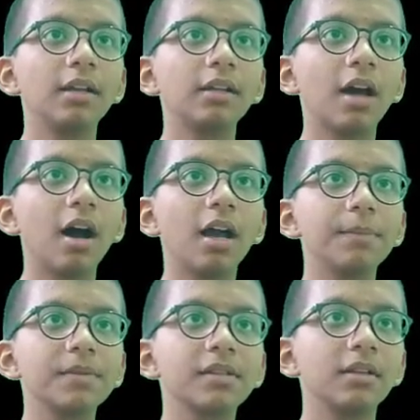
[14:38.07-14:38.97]

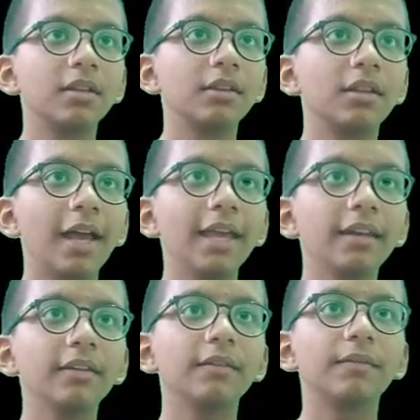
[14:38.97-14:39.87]
times the n,
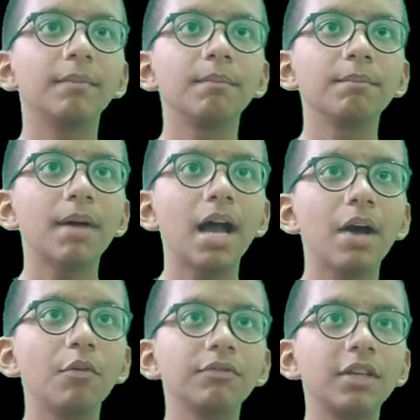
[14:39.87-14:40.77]

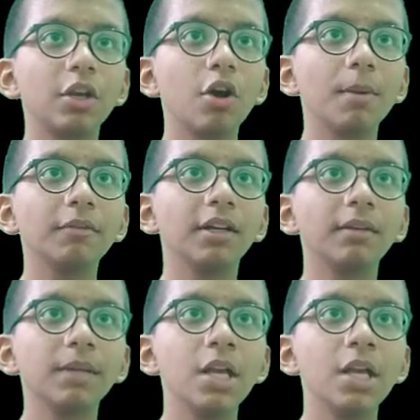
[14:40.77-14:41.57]
power of 3 comma 1.